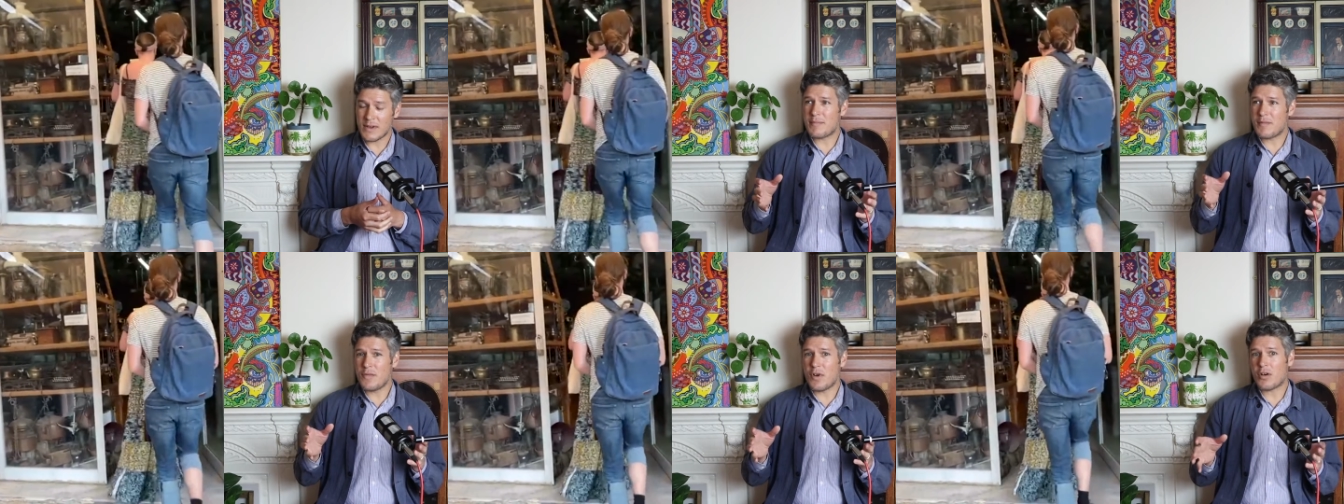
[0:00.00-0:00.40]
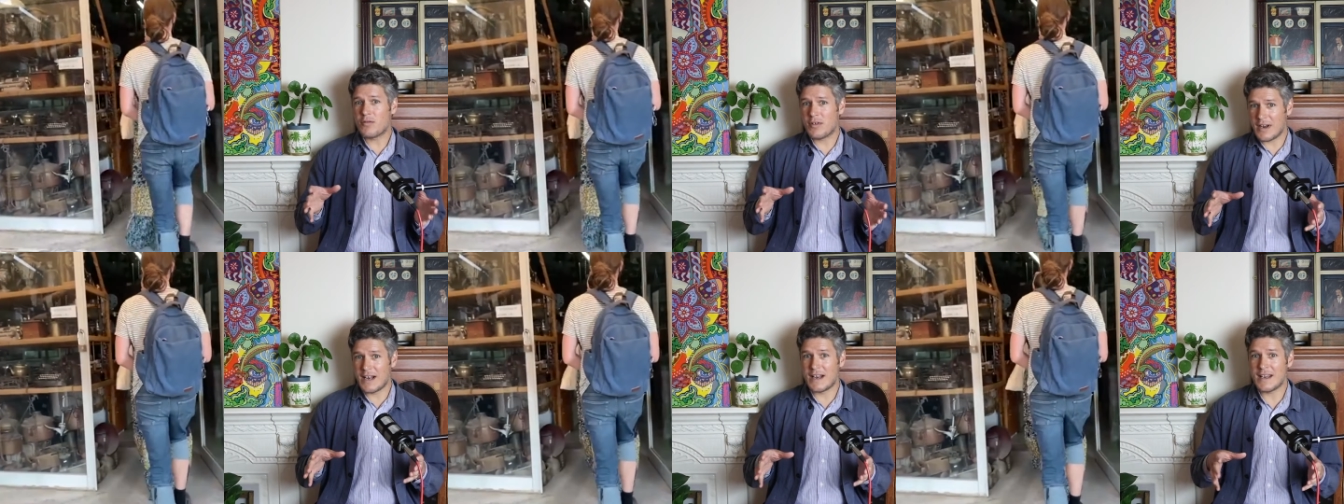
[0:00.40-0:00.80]
Not
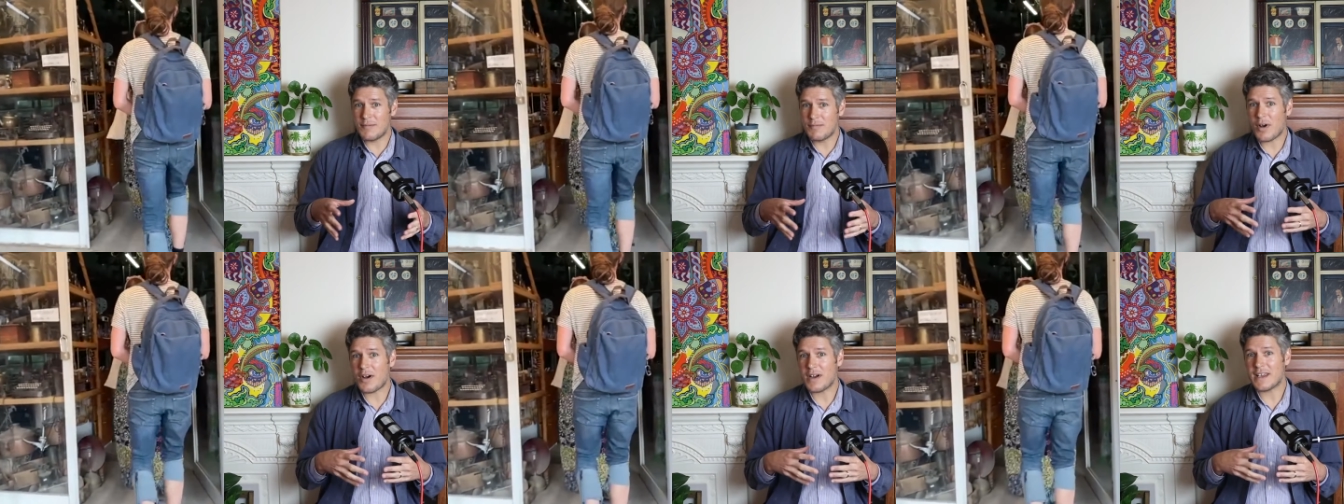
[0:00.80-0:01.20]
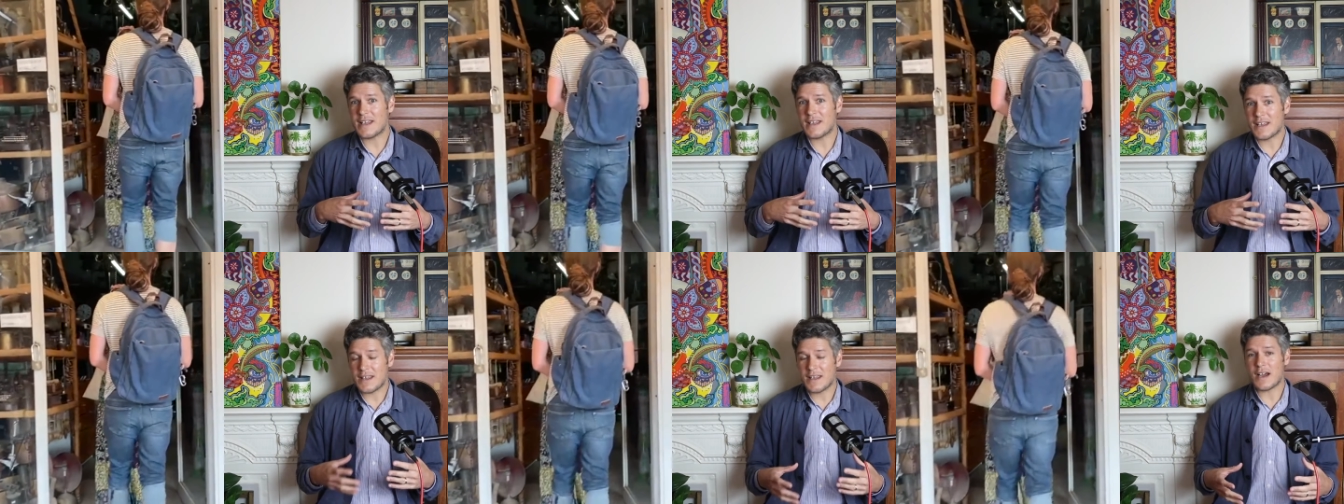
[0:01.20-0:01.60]
really
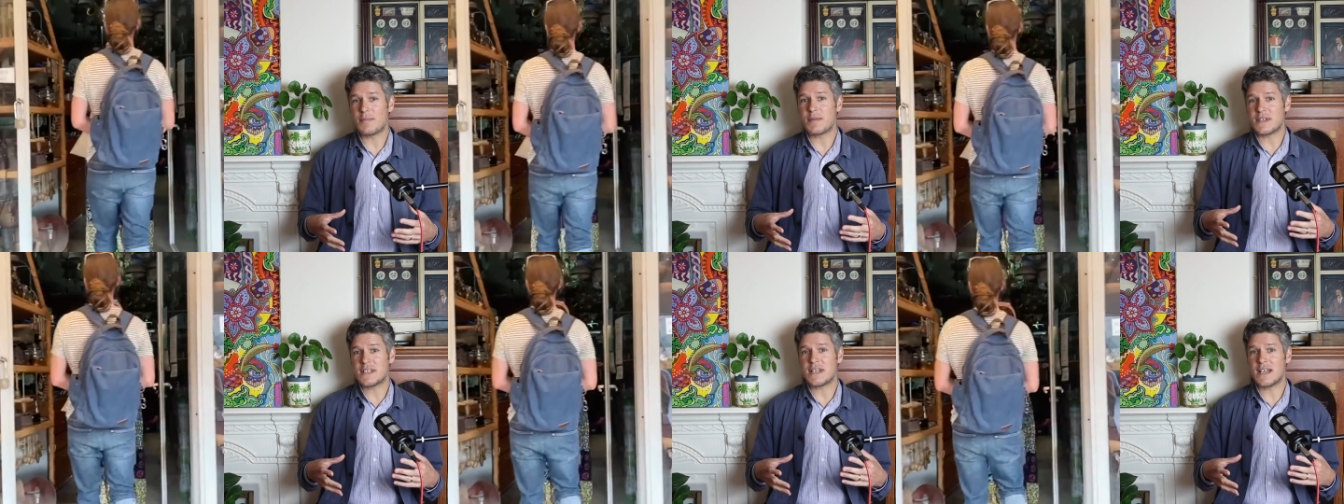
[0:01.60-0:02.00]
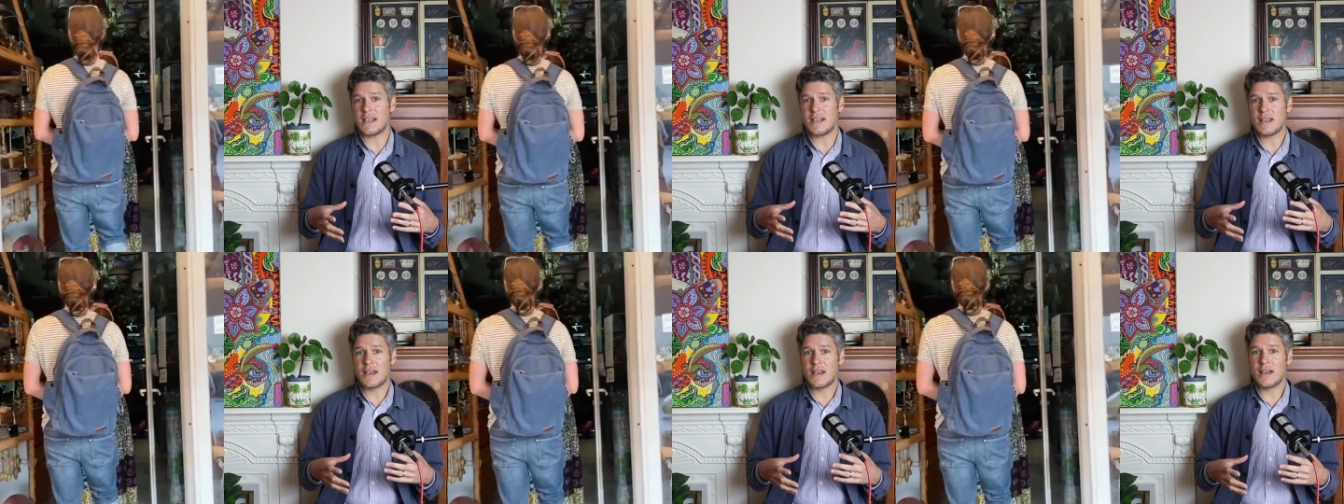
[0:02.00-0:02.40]
my cup of tea,